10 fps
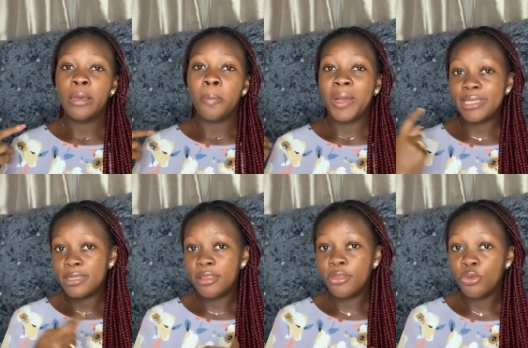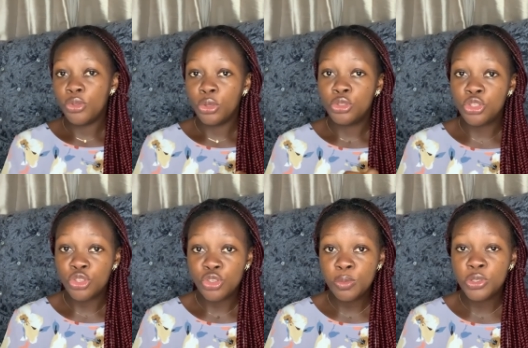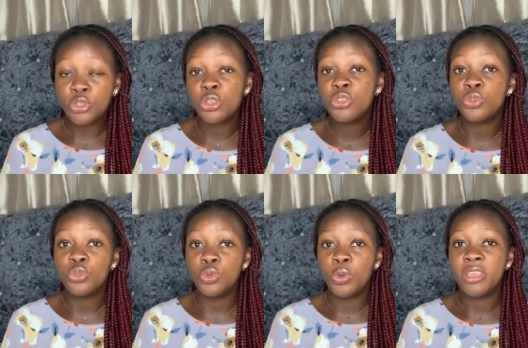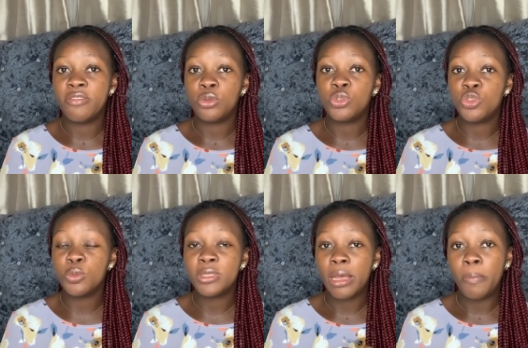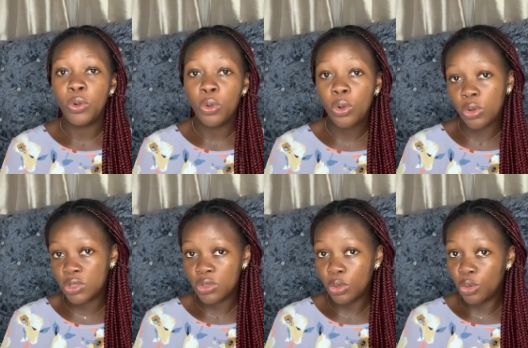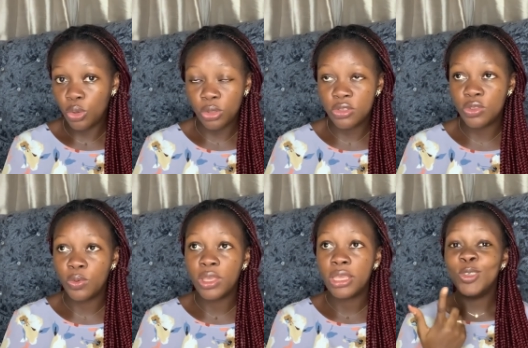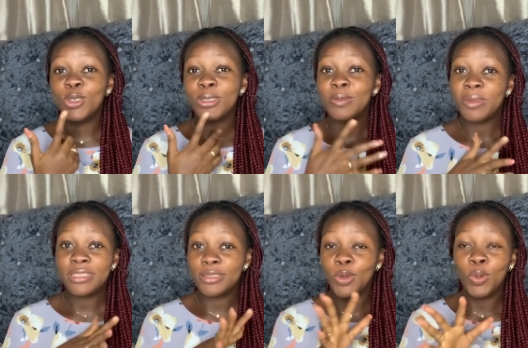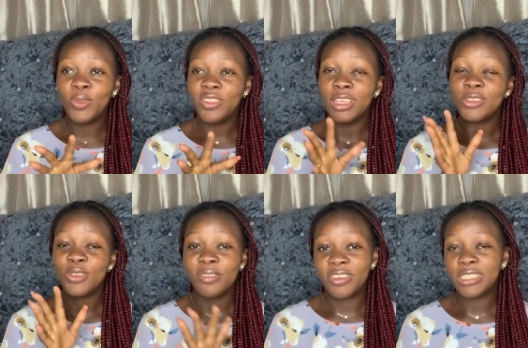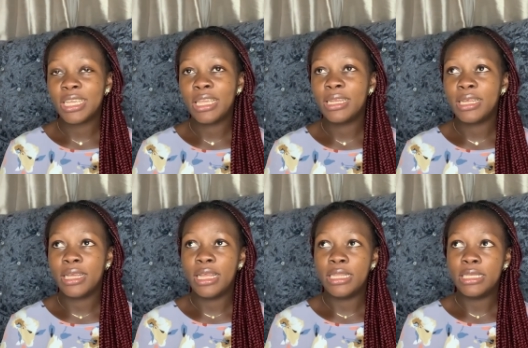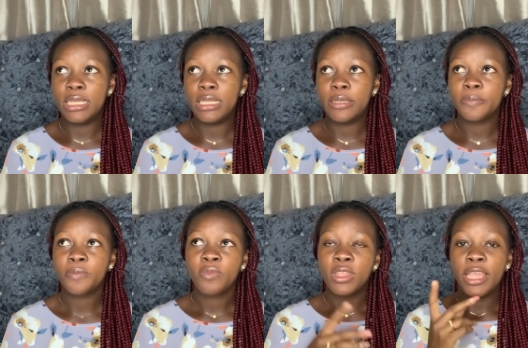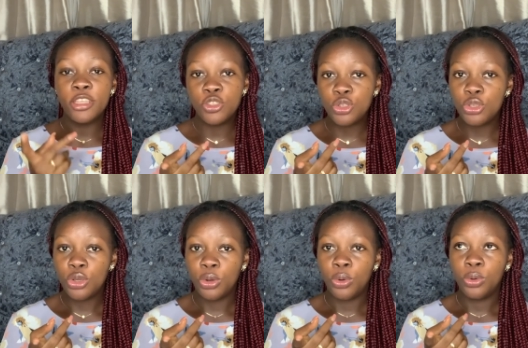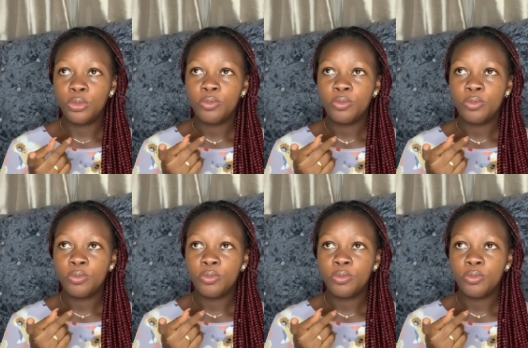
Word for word: pass it through your tubes just to know if your tubes are blocked or not okay they'll just pass the whole thing into your vagina and then into your